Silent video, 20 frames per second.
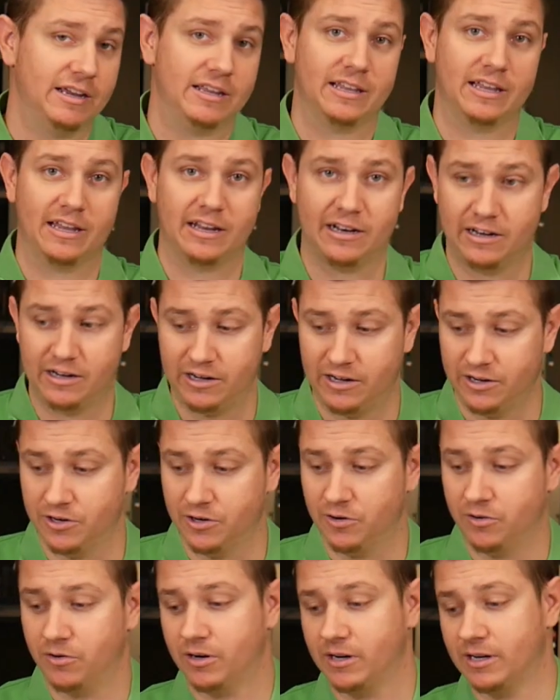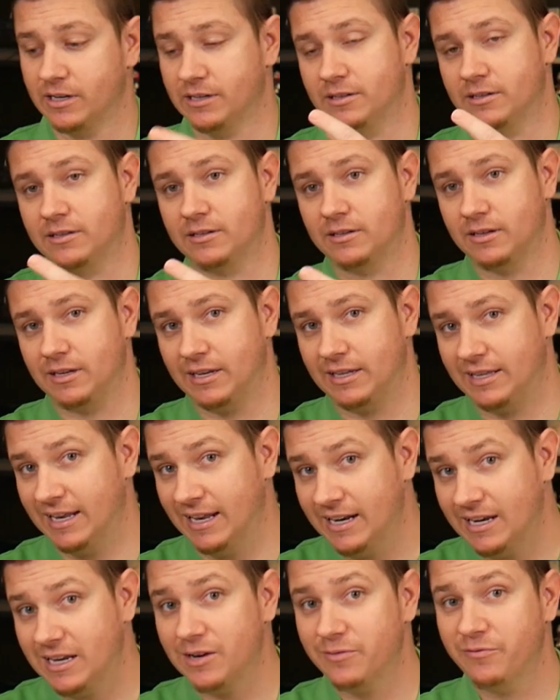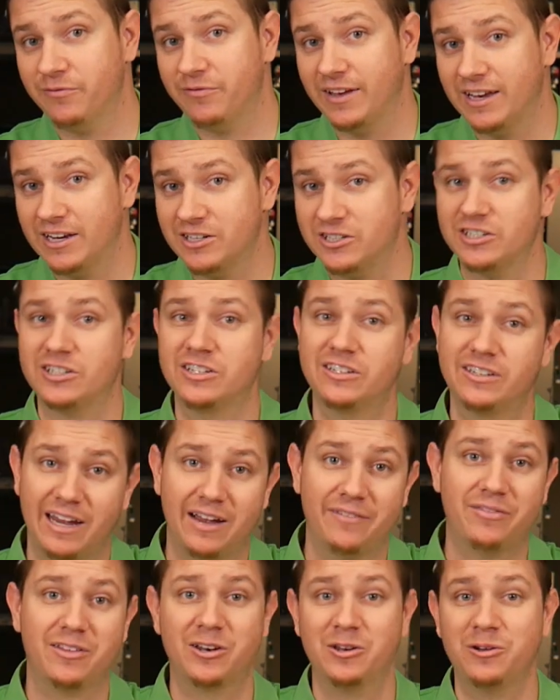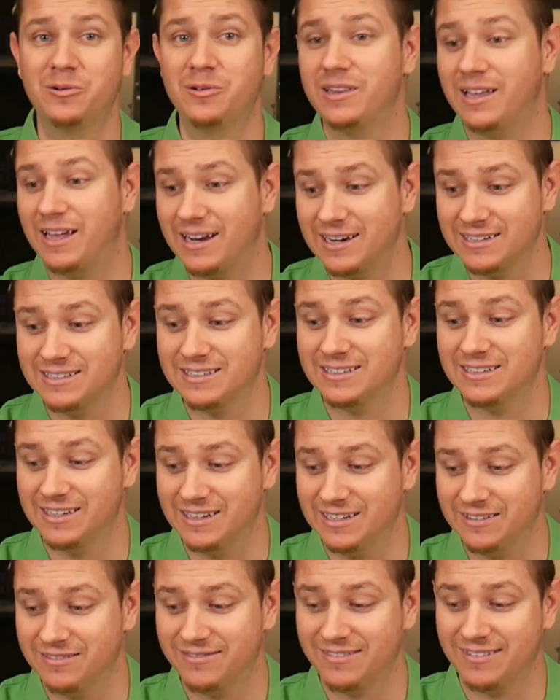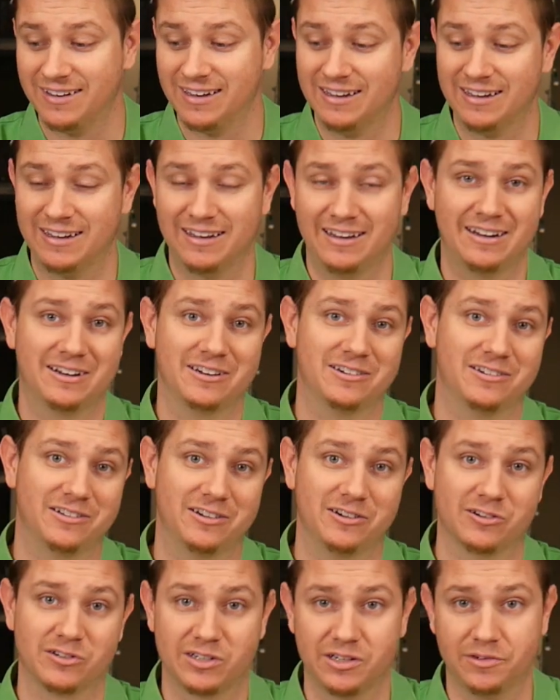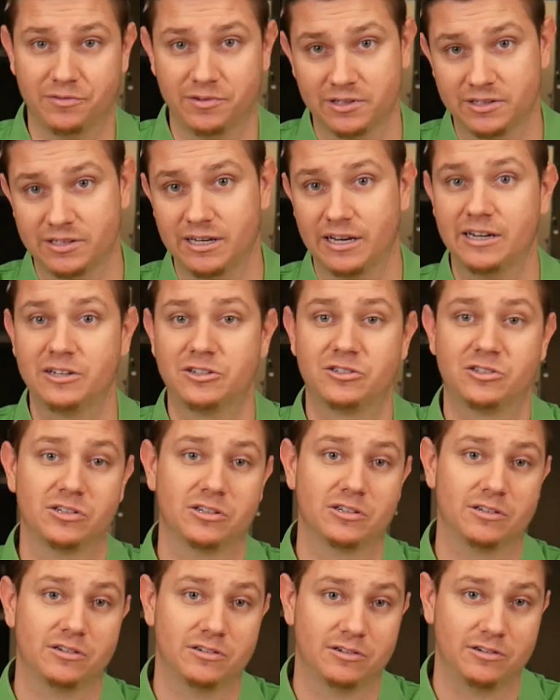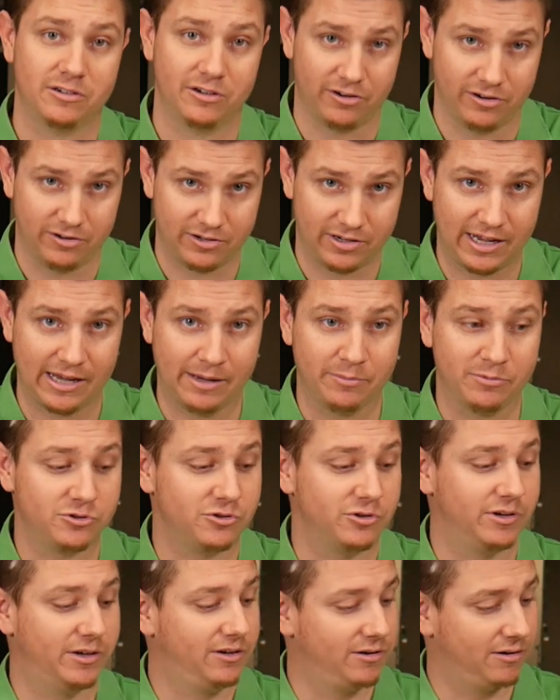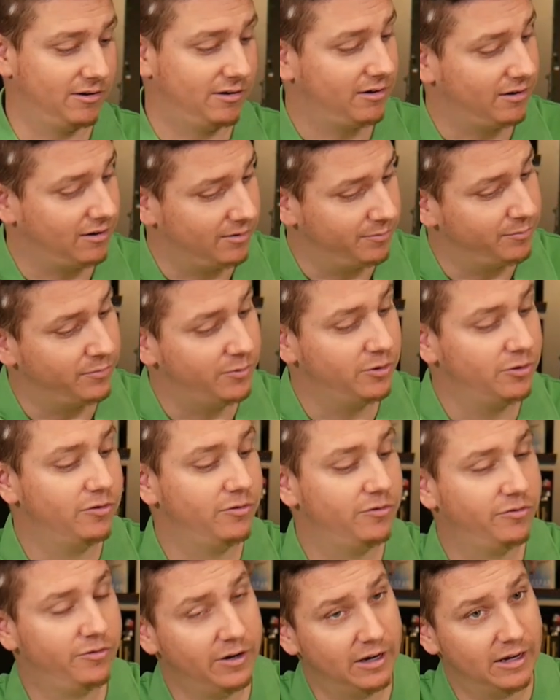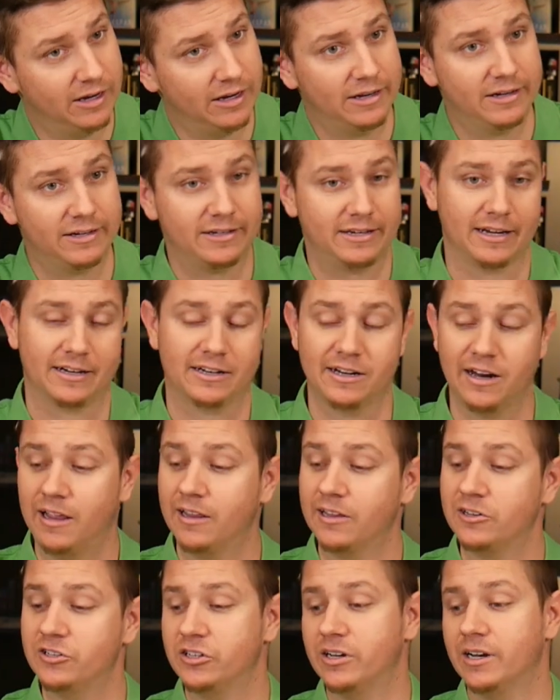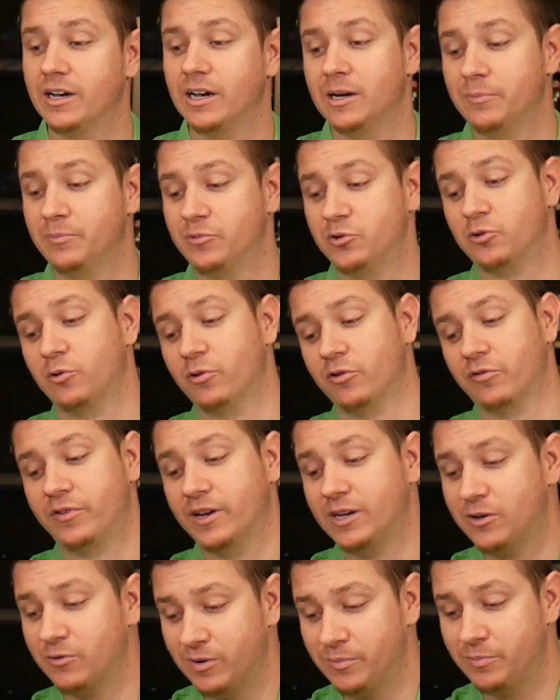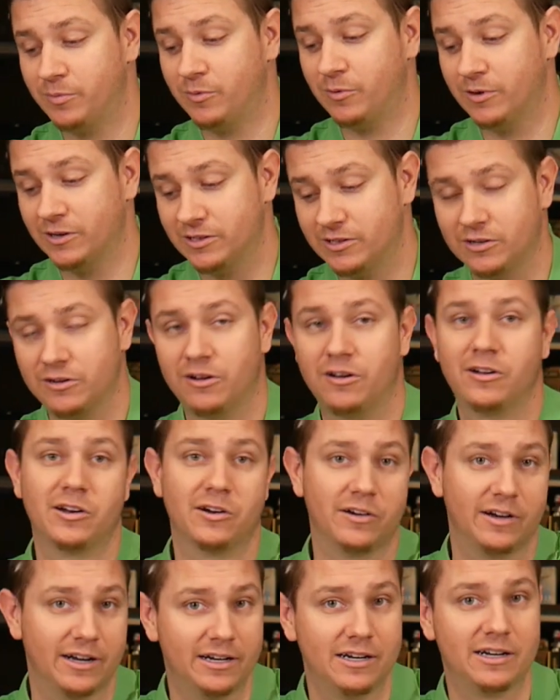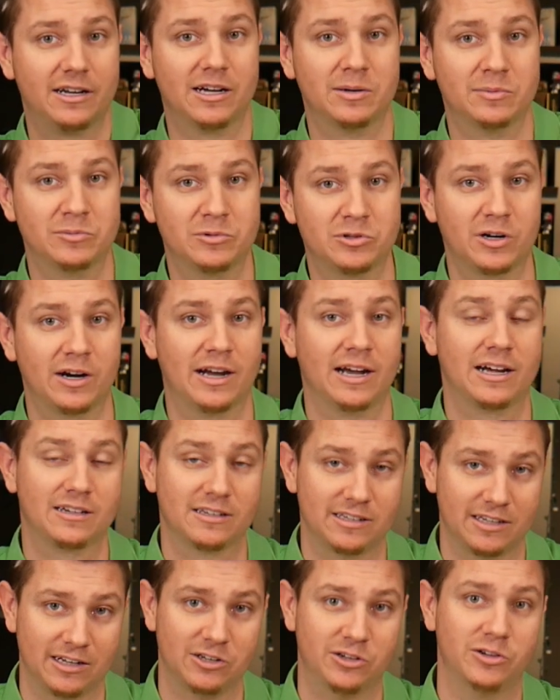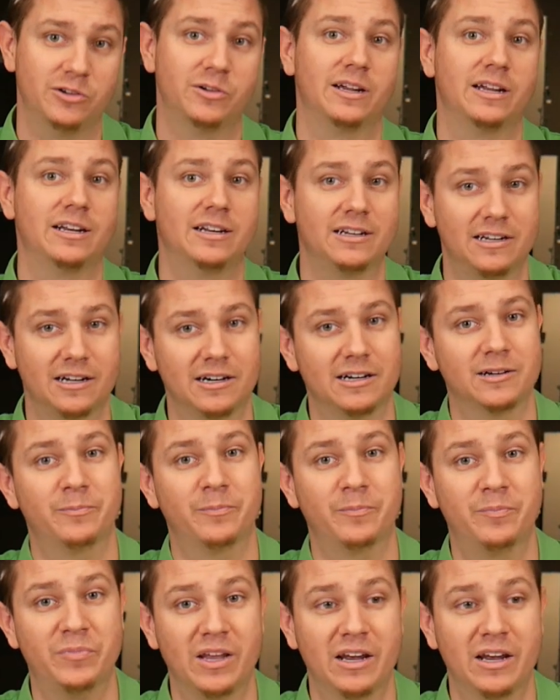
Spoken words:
That because in the income phase you just have to do a lot of stuff. Your civilization, your tapestry card, move technology up, score victory points on all your income tracks, and do income.